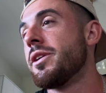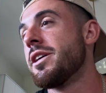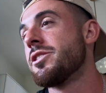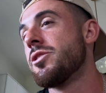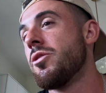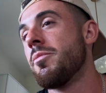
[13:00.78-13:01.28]
you
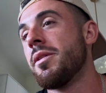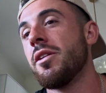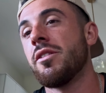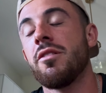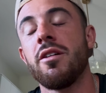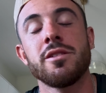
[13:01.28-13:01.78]
guys show me
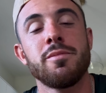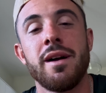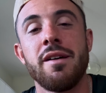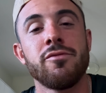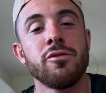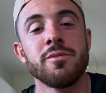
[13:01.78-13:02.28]
across
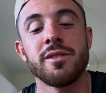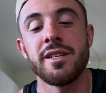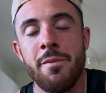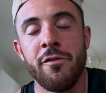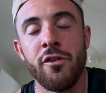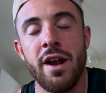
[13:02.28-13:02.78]
platforms.
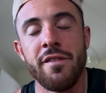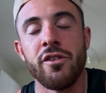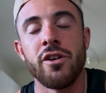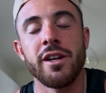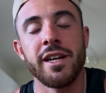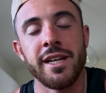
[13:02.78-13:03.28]
I'm
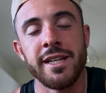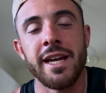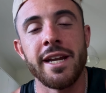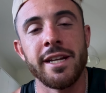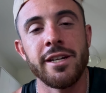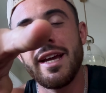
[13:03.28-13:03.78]
forever
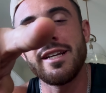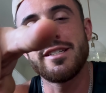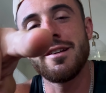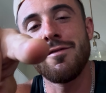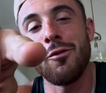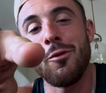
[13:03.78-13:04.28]
indebted.
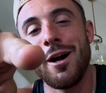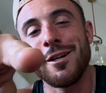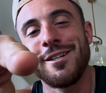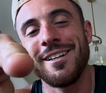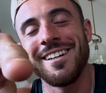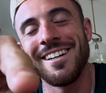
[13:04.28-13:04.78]
Thanks for
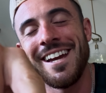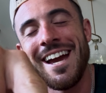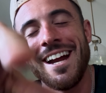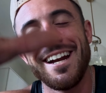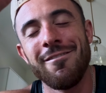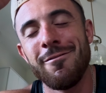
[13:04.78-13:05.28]
watching
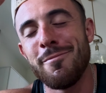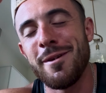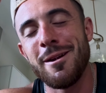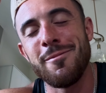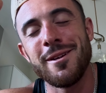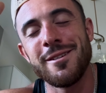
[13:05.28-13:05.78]
again. I
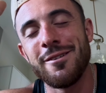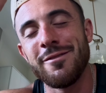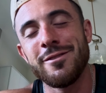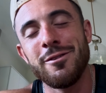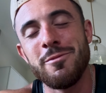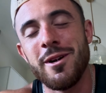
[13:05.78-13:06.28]
repeated myself
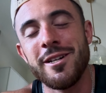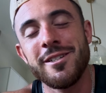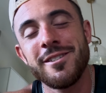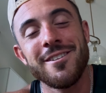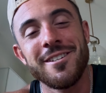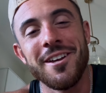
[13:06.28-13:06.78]
so
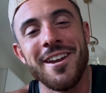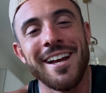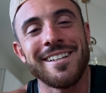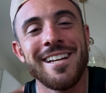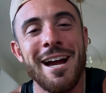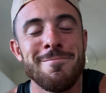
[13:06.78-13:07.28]
much. I'll see you
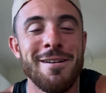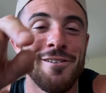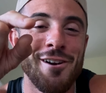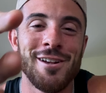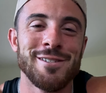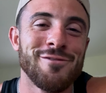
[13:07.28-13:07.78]
next time. Have
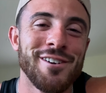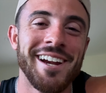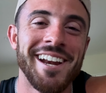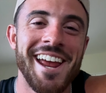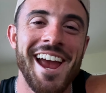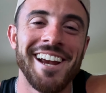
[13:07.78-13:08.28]
an awesome
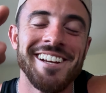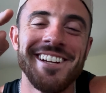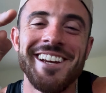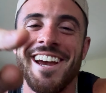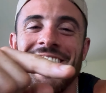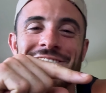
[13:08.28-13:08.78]
freaking day,
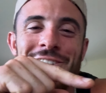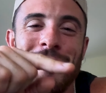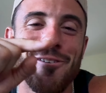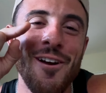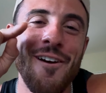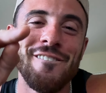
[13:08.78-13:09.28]
and
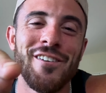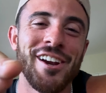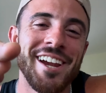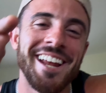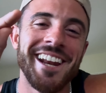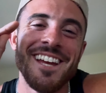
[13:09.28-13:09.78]
don't
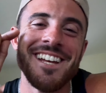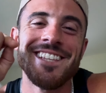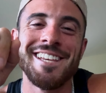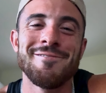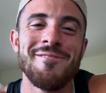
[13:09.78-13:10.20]
forget to